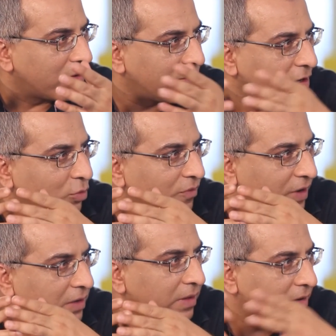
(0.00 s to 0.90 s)
Yes. And then you
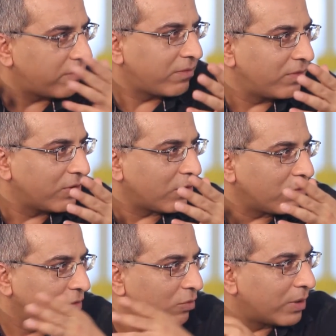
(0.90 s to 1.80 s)
felt that,
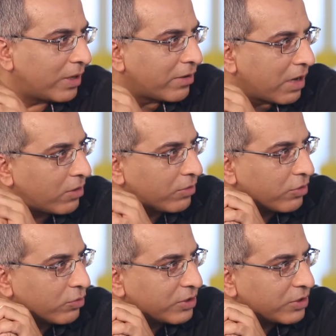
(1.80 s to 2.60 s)
you were let down or you